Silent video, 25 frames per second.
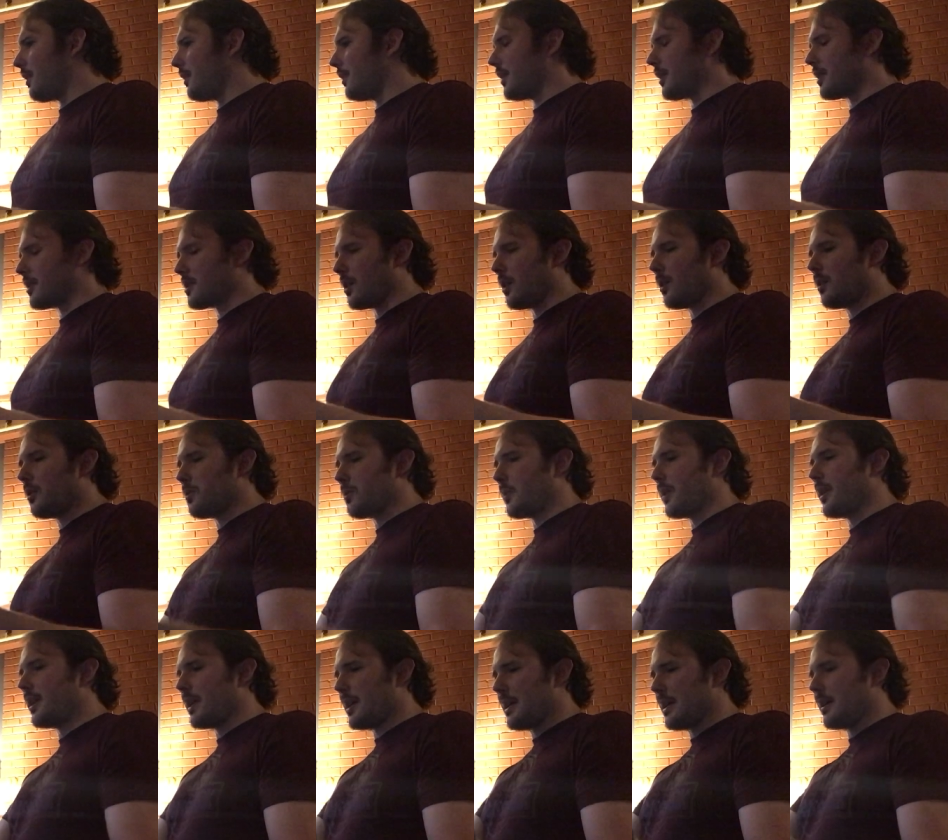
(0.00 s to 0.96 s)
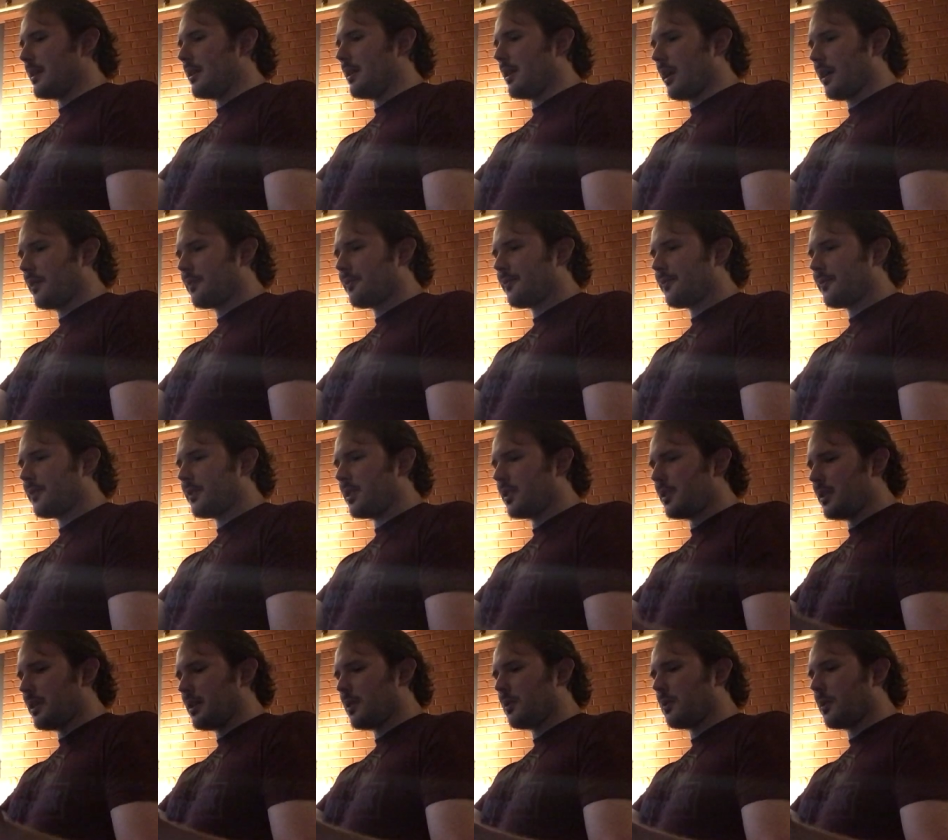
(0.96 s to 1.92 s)
there's already enough to
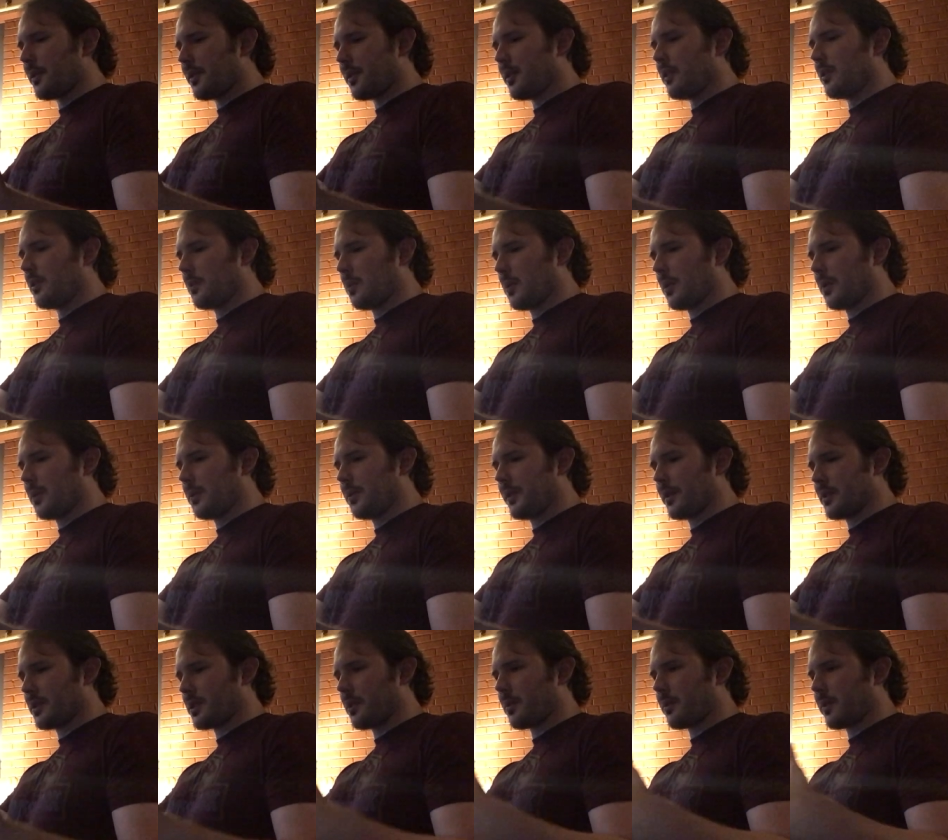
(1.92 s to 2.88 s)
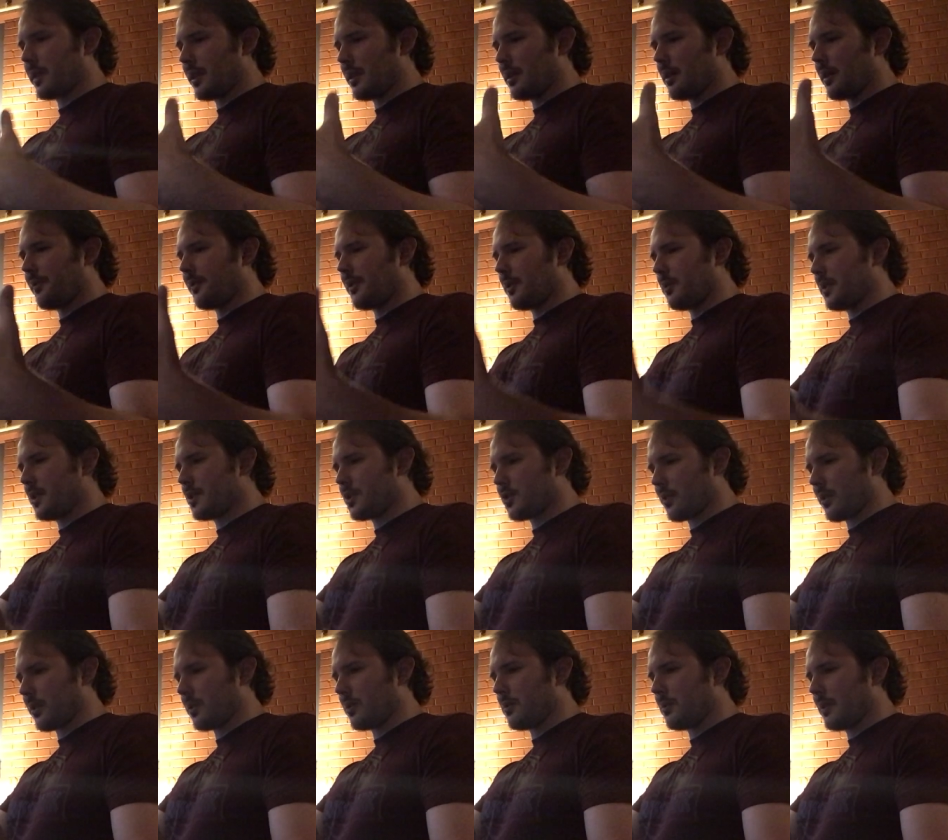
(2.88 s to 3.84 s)
deal with in the world. There's already enough that we
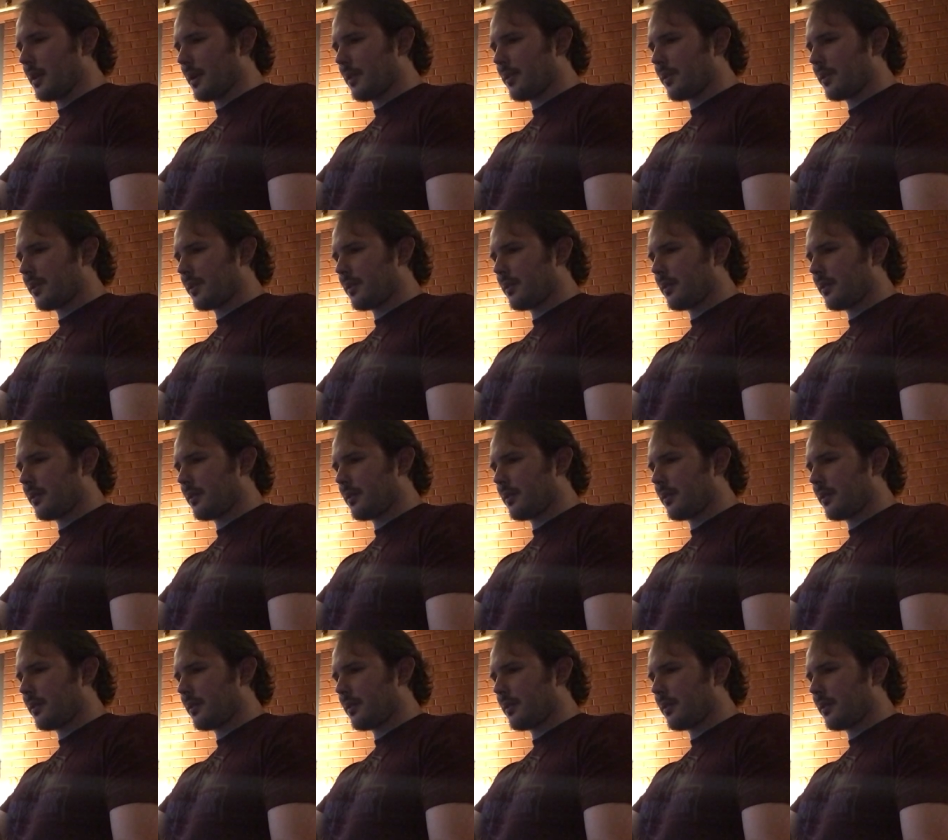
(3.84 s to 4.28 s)
struggle with.